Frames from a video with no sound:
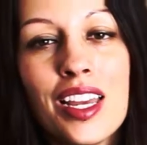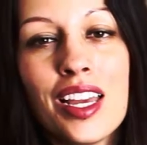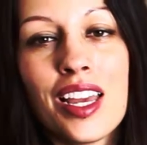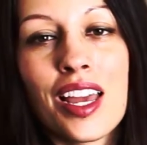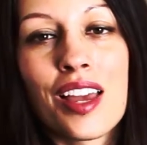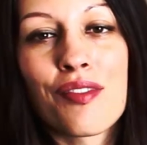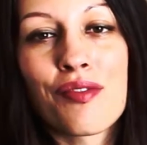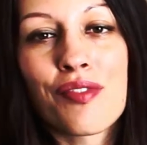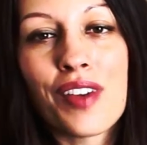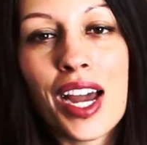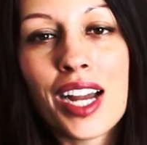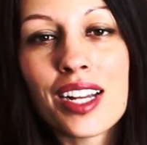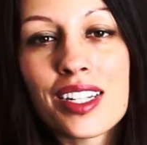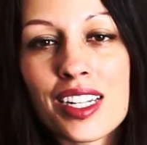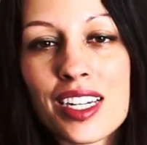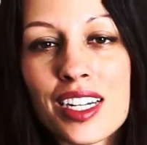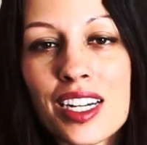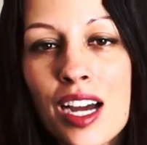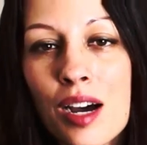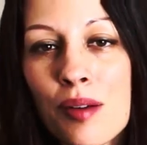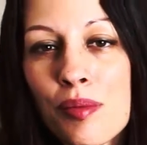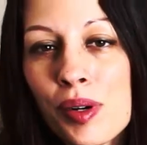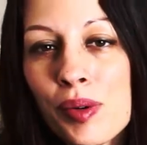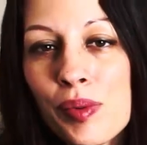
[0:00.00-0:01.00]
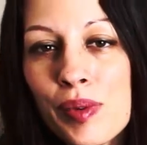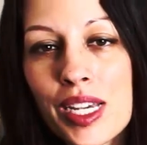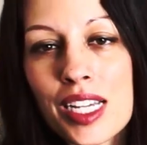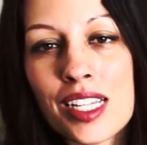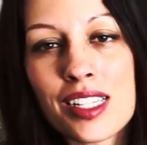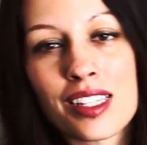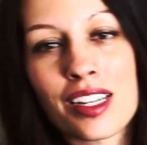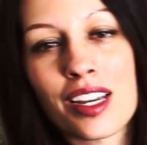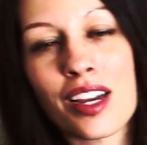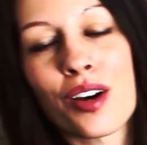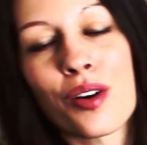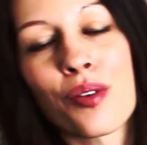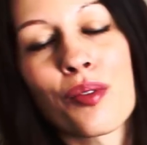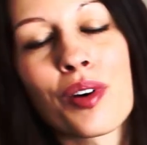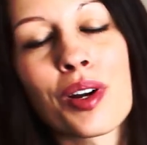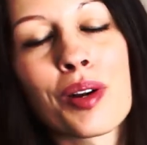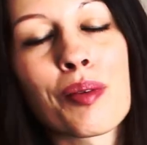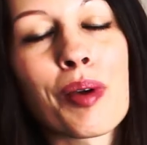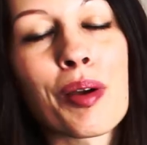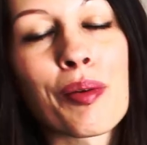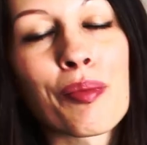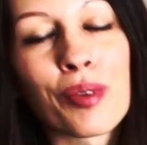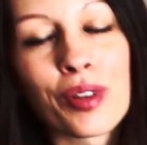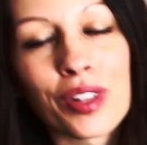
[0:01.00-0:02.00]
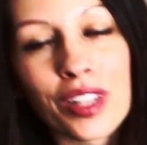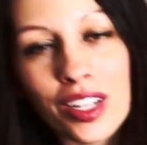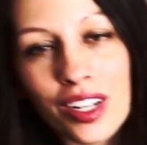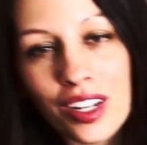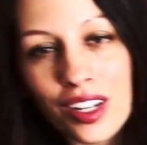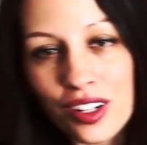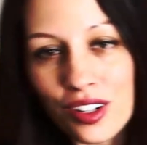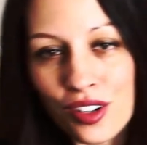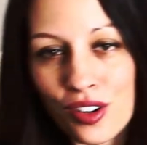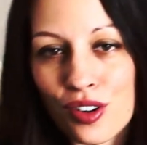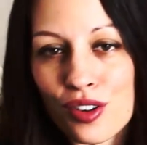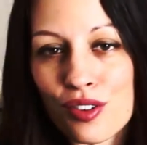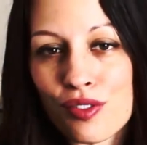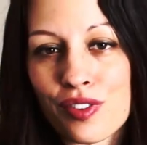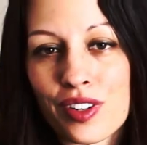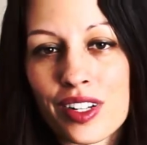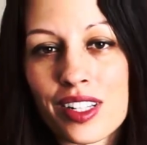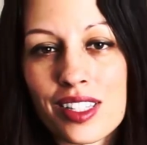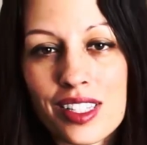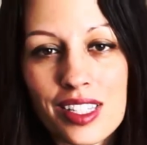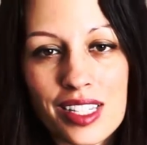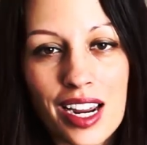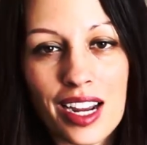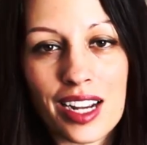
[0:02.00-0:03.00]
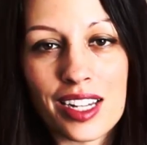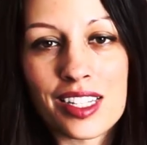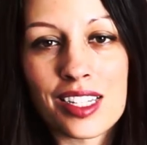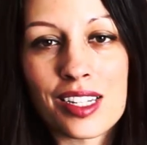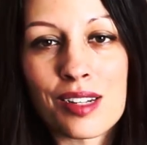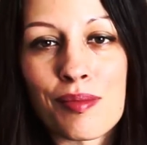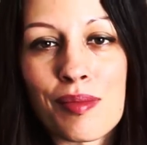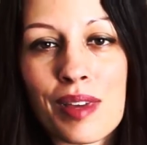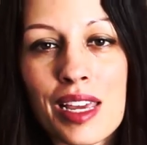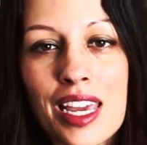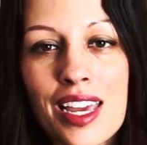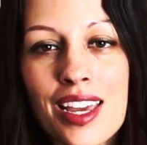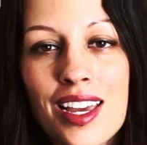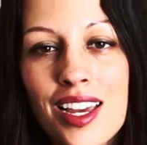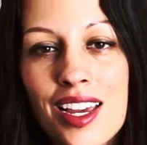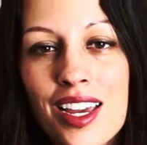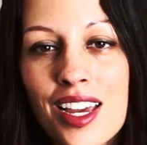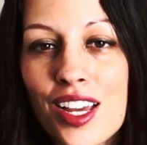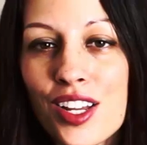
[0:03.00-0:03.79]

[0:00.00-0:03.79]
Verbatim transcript: In fact, a couple weeks ago, one of my really good girlfriends texted me